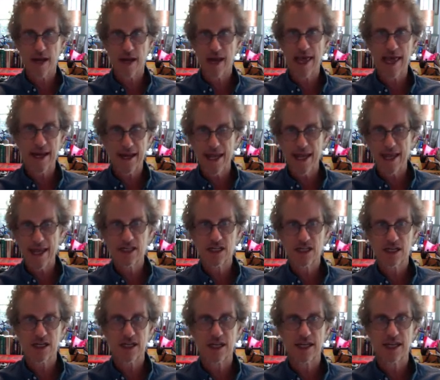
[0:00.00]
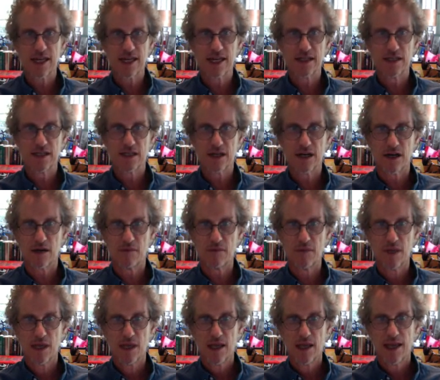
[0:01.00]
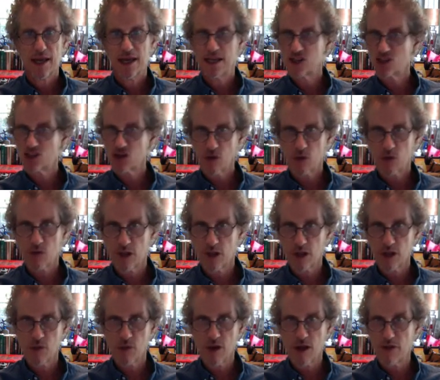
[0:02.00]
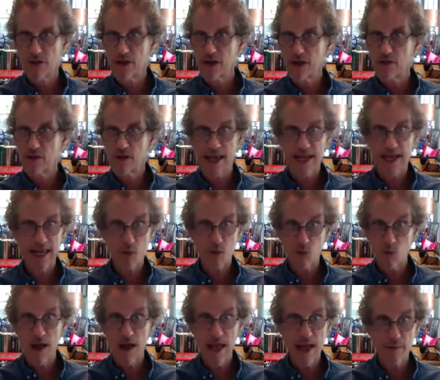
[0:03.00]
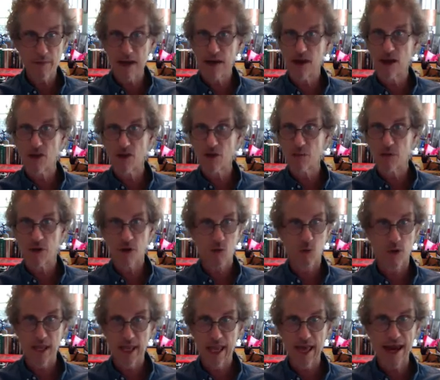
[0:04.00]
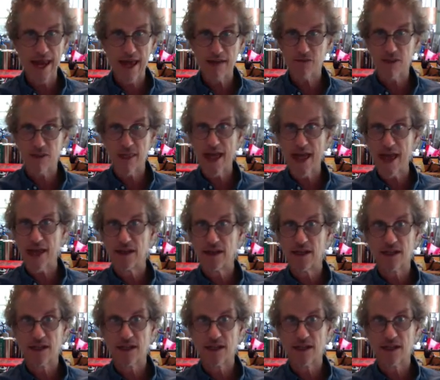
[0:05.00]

I had an agent, and it sold really well. And they were like, well, how about another book? What do you got after that?